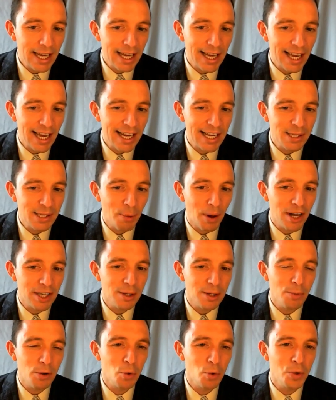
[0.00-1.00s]
it is
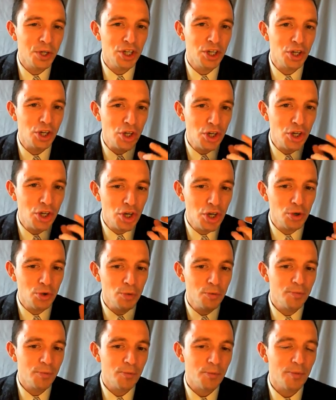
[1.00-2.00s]
possible with the U
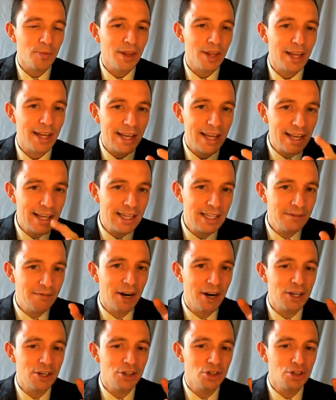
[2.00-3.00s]
is
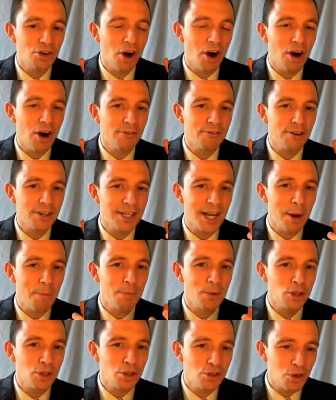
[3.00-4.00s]
very strong for
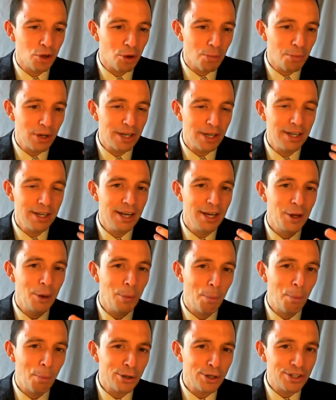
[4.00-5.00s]
example Dublin
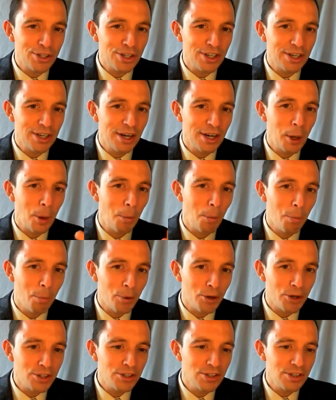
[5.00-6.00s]
butter
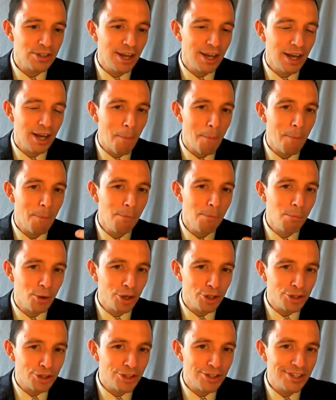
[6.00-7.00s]
bus
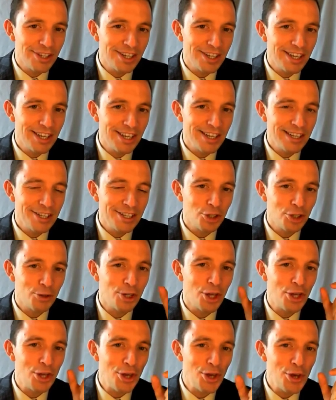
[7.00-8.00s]
must so
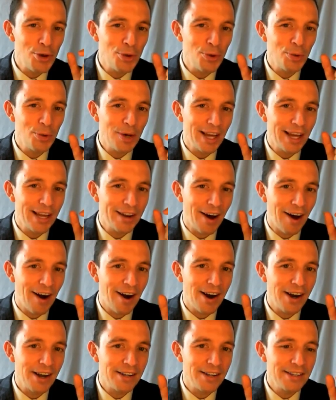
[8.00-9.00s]
the U in
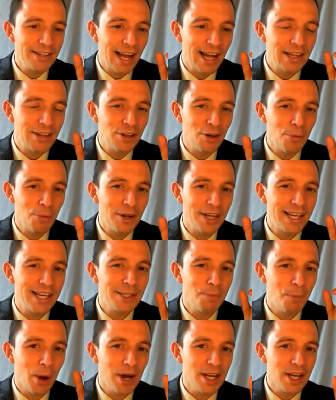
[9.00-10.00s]
Ireland and Dublin
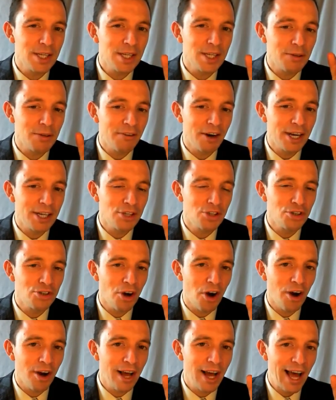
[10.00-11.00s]
is possible very
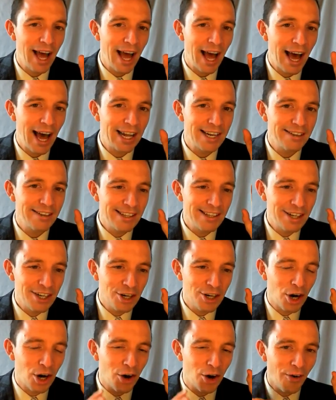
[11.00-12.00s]
strong and
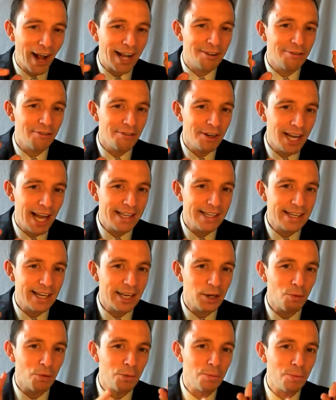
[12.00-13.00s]
correct
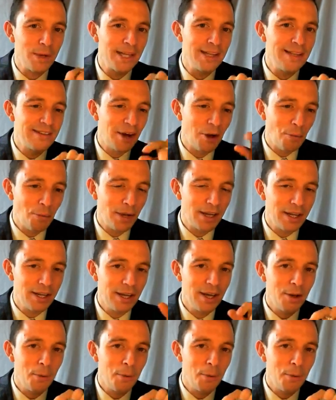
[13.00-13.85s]
phonetically would be Dublin